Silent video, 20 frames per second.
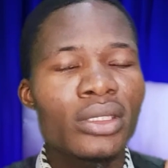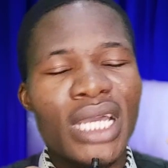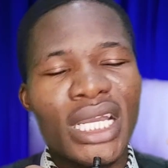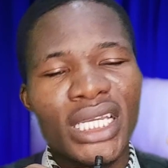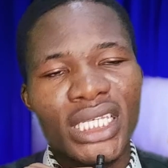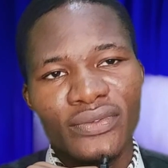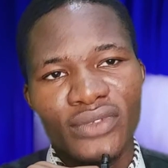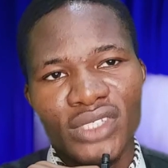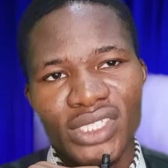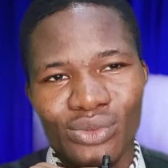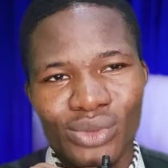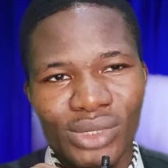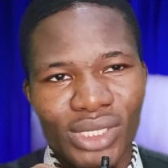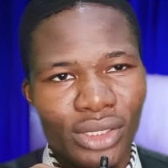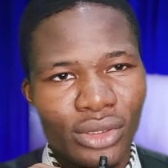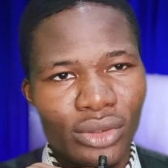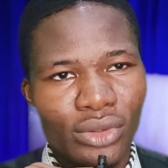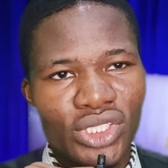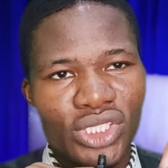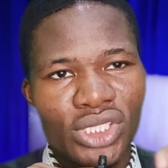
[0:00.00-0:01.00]
That gift is
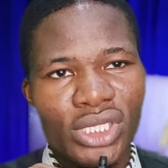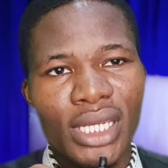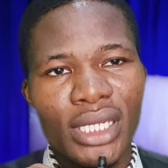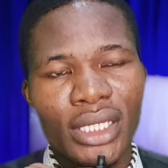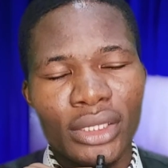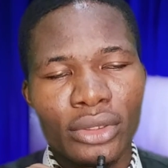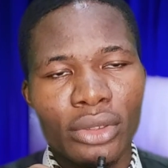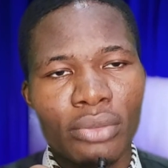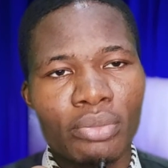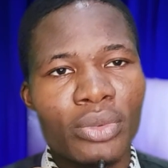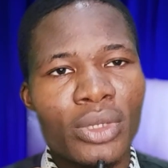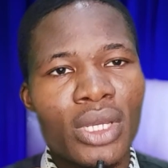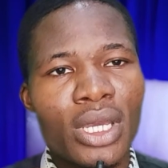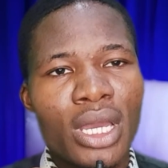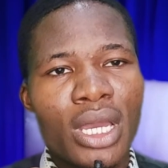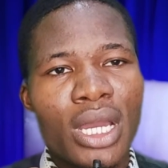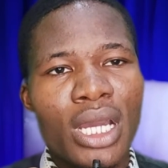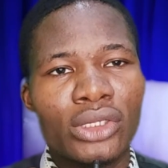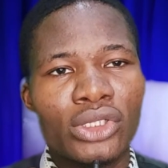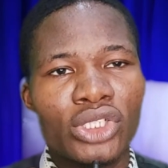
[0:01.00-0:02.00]
within you. Stir it up,
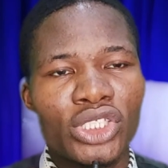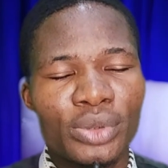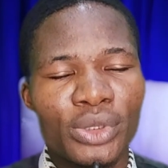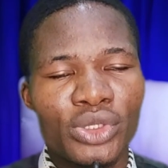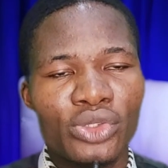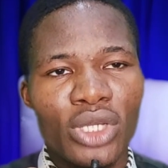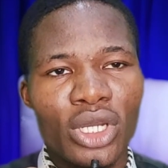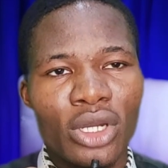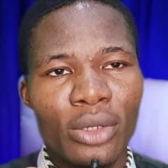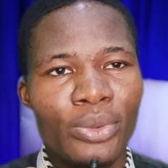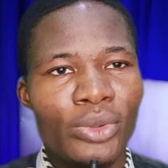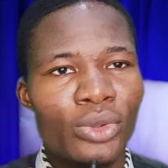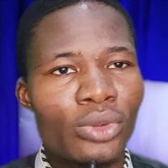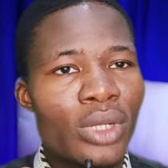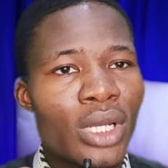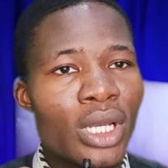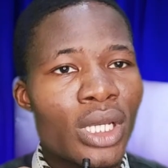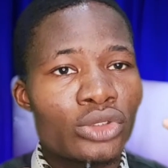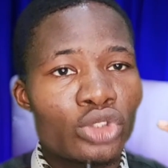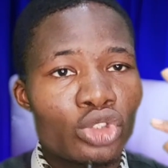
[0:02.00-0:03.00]
and the Holy Spirit will help
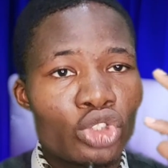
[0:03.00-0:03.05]
you.